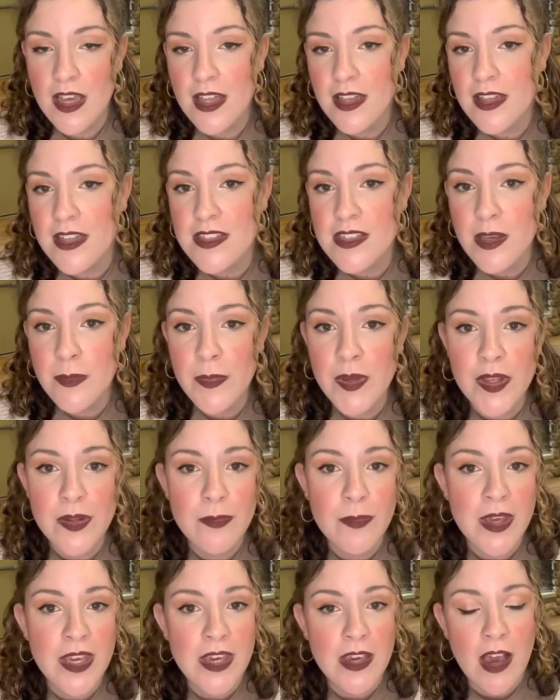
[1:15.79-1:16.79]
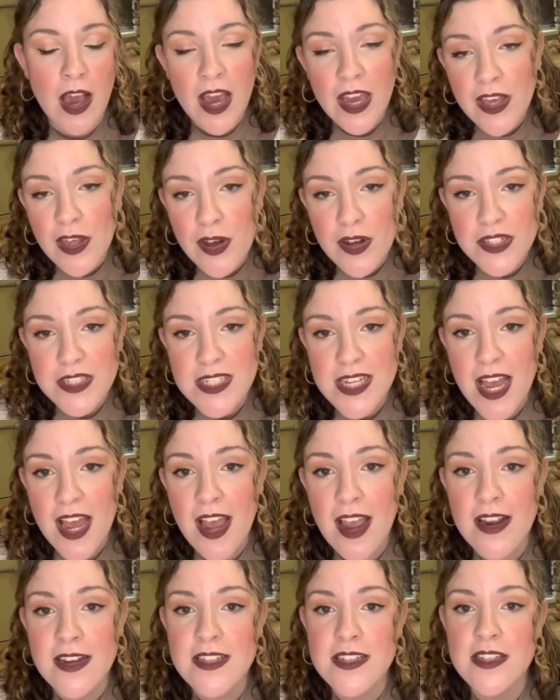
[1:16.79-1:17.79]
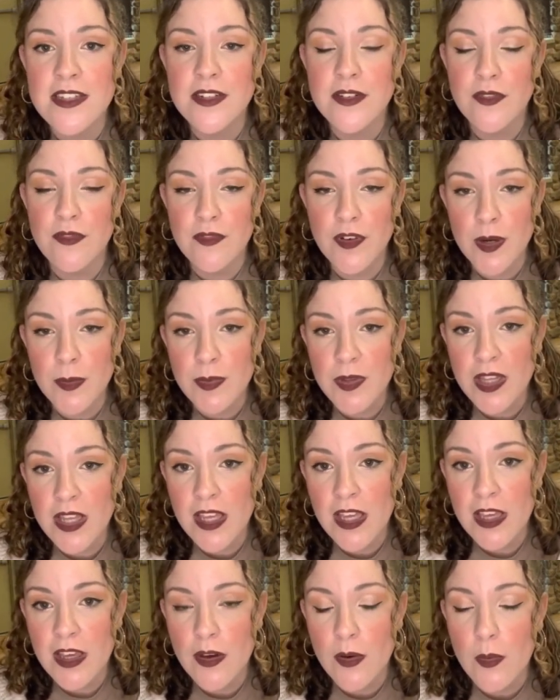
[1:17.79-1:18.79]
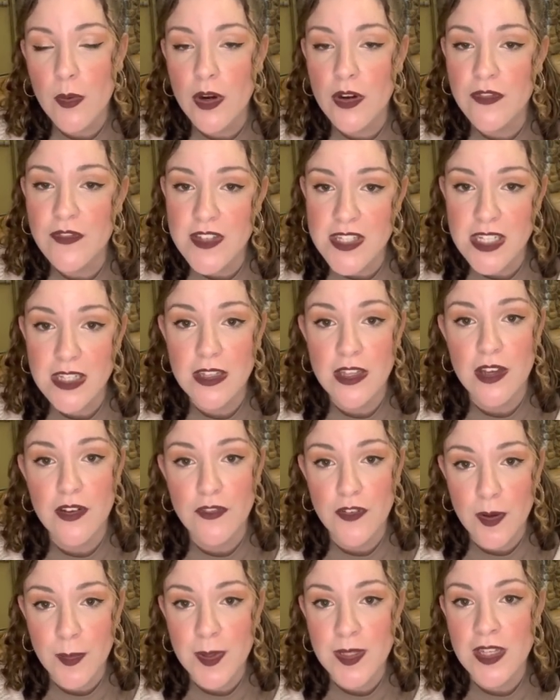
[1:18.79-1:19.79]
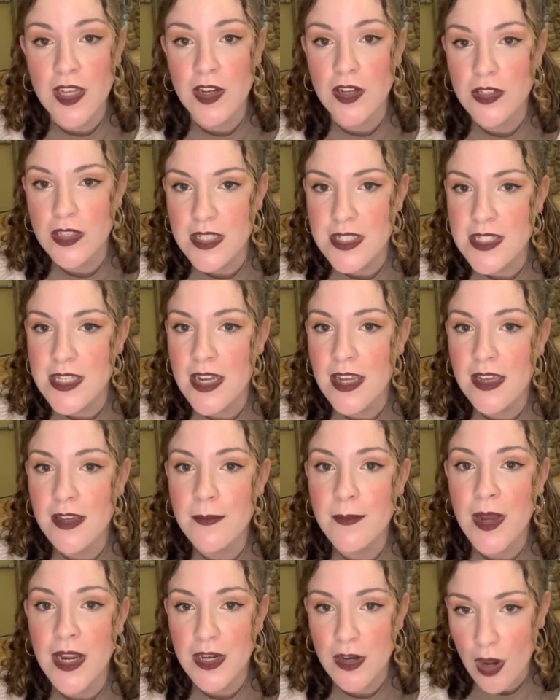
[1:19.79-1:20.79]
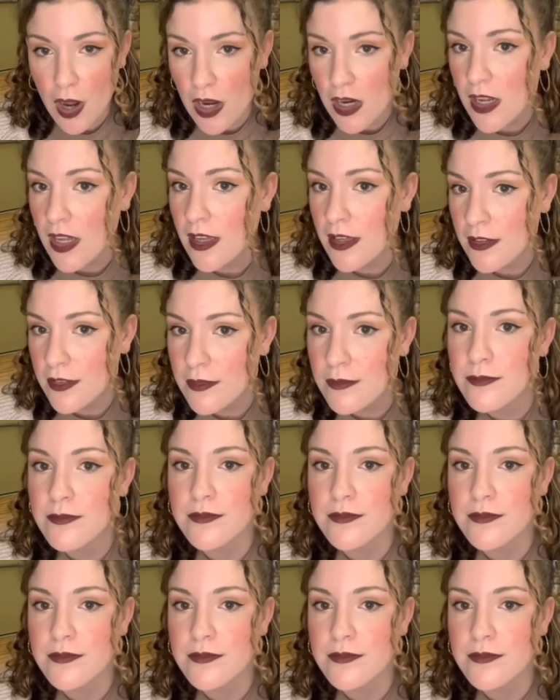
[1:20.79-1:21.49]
This can mean making eye contact, verbally or physically affirming that you're listening by nodding,